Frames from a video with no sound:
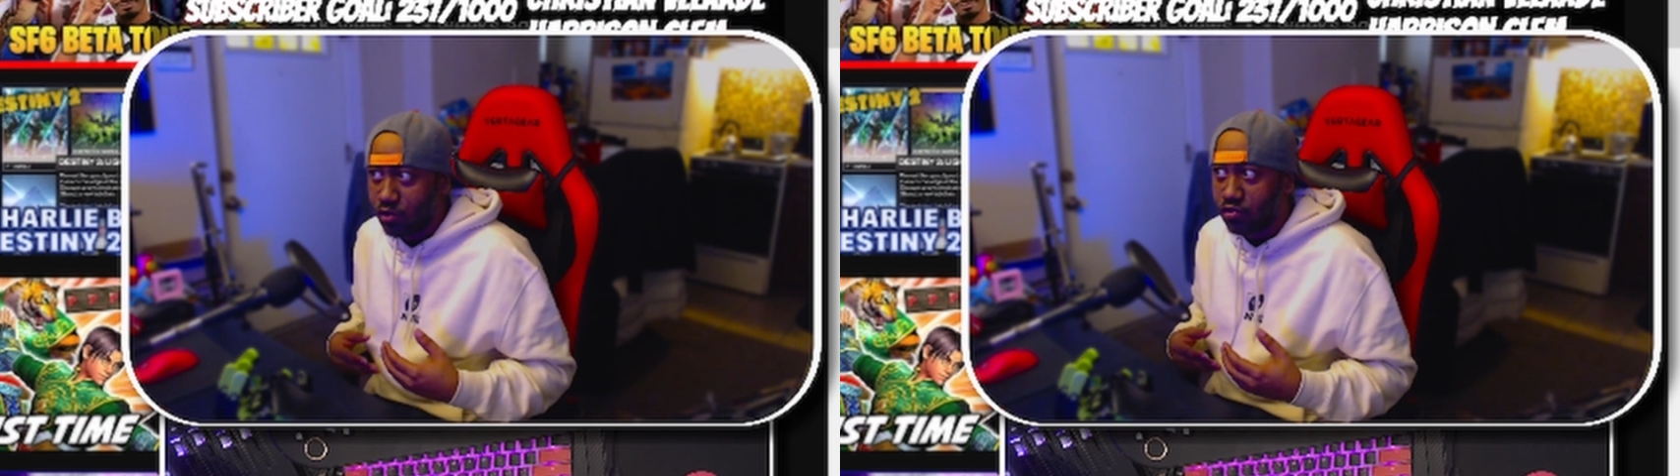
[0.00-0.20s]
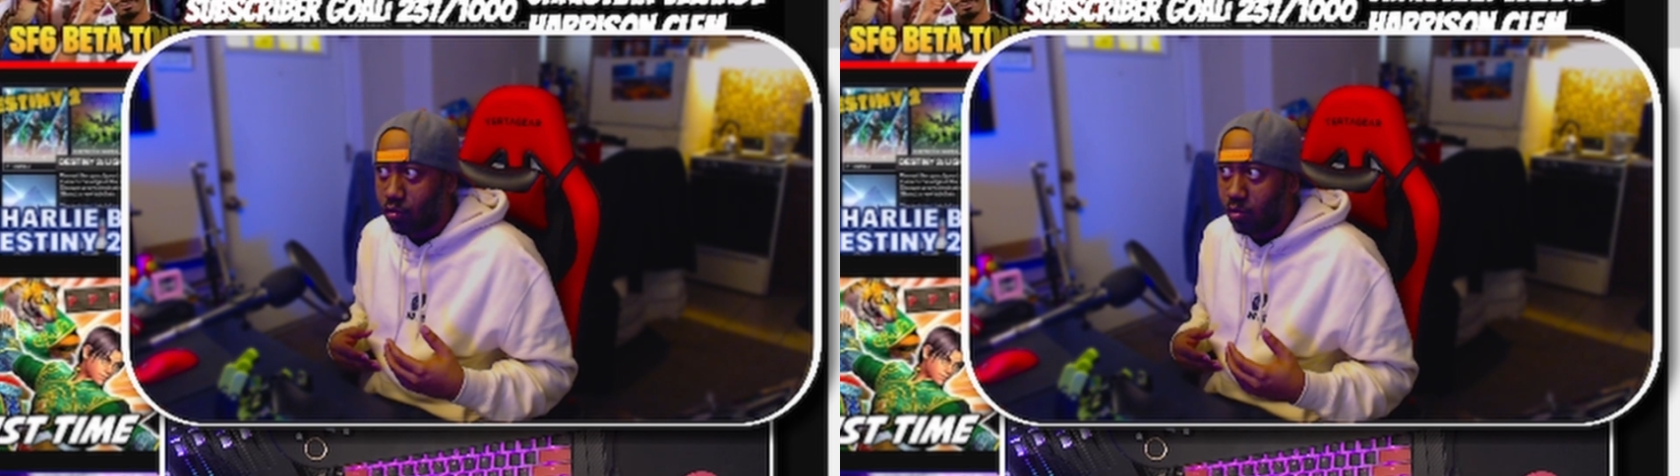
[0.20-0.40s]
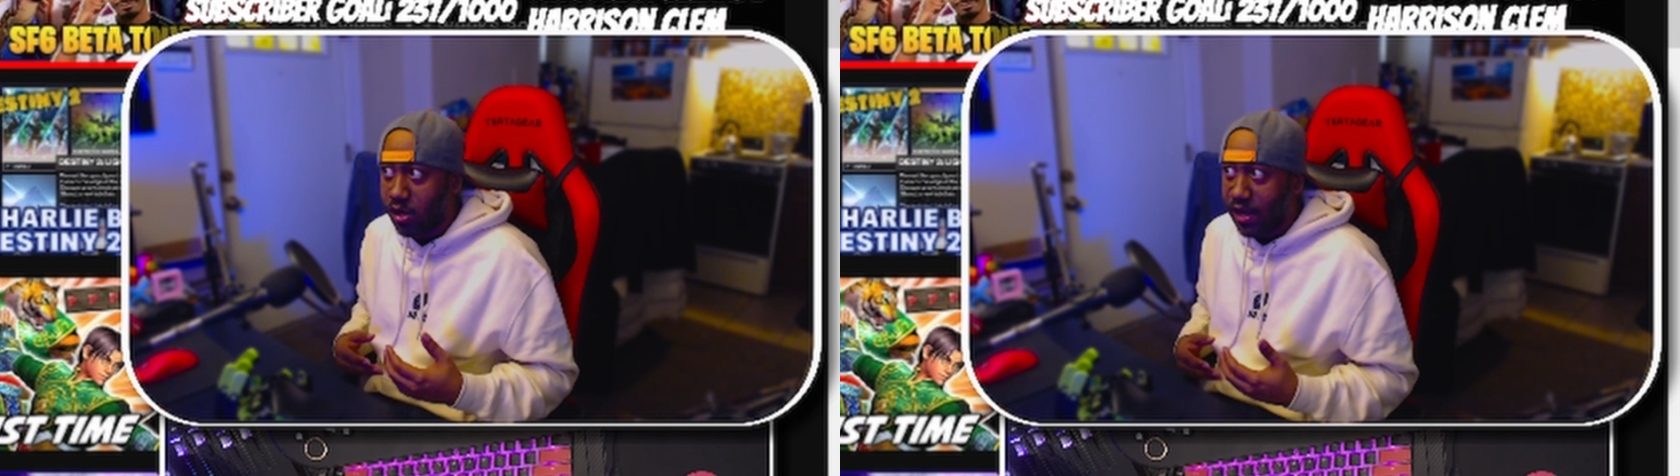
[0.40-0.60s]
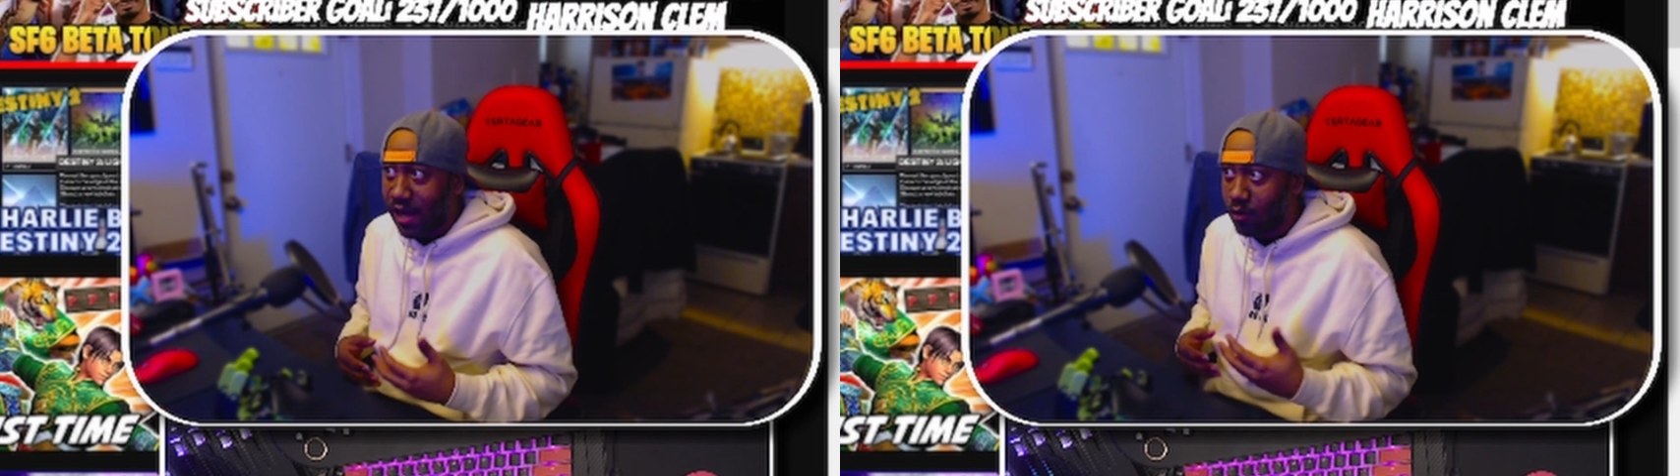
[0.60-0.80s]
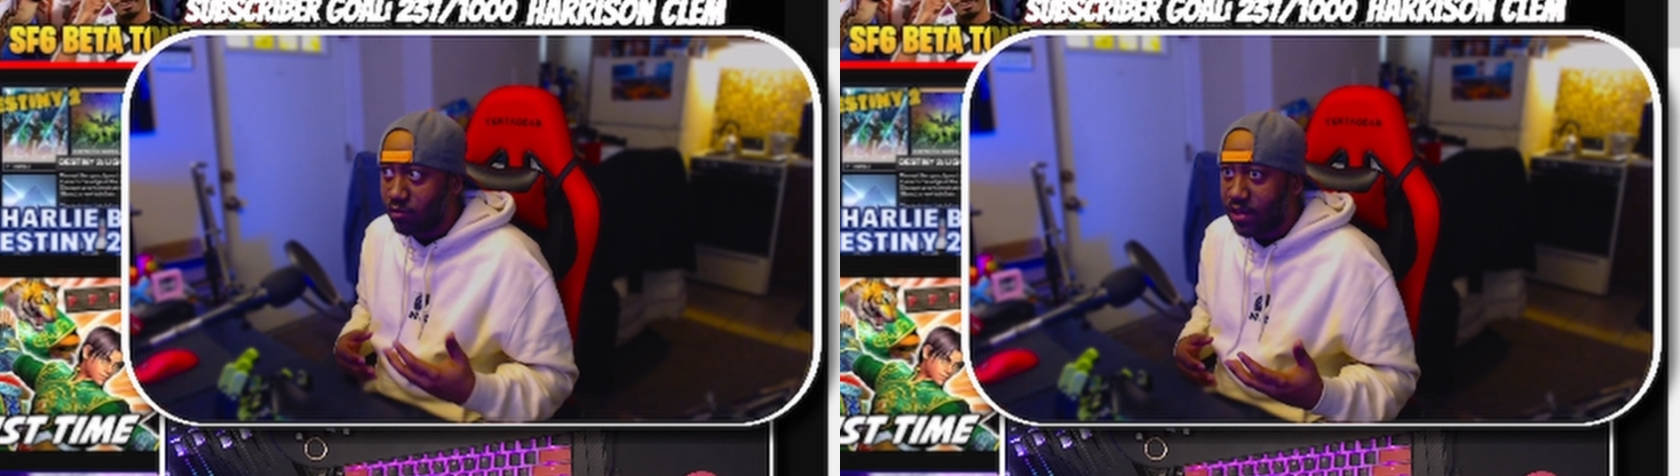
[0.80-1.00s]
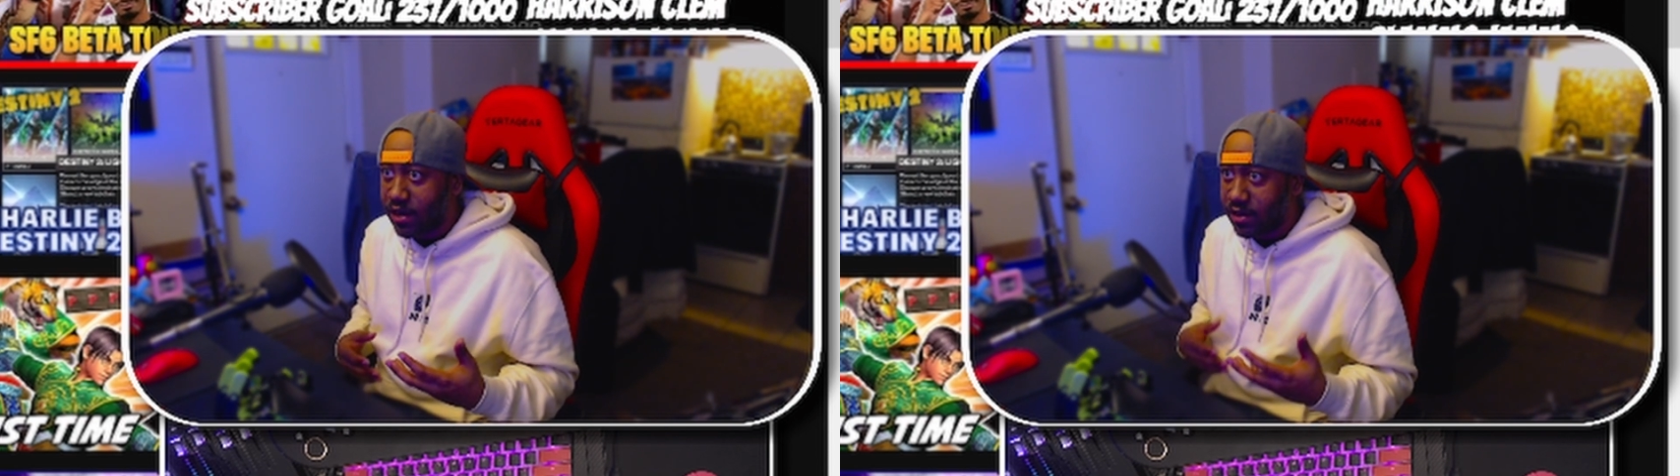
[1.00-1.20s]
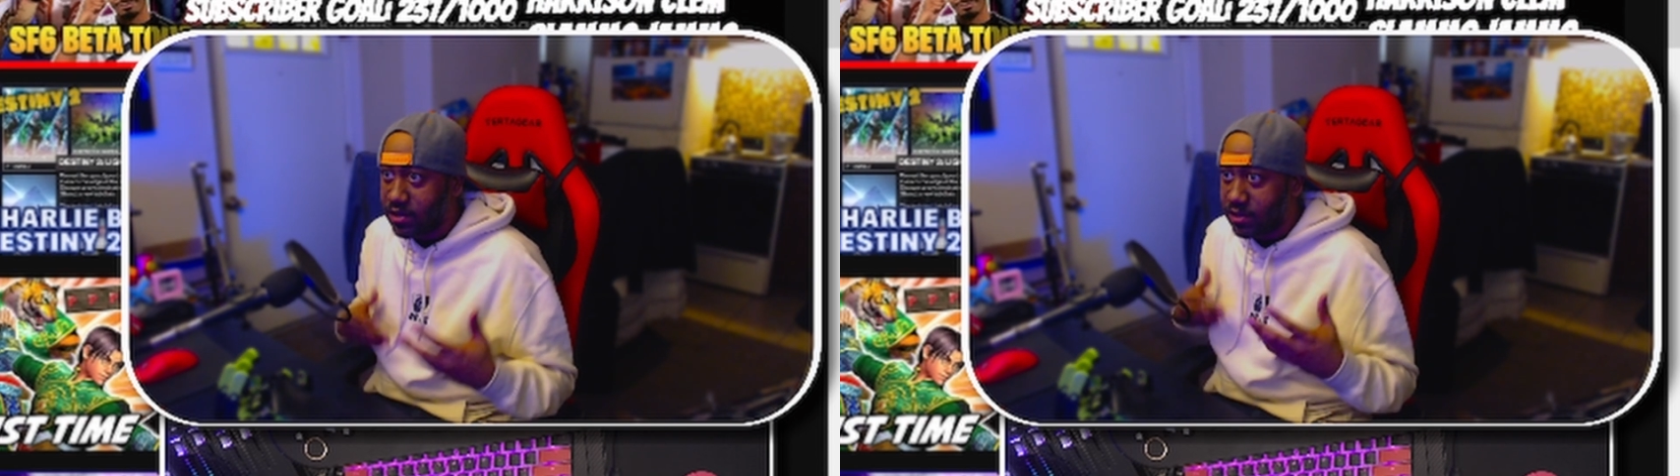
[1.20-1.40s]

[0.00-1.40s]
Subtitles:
So how is that any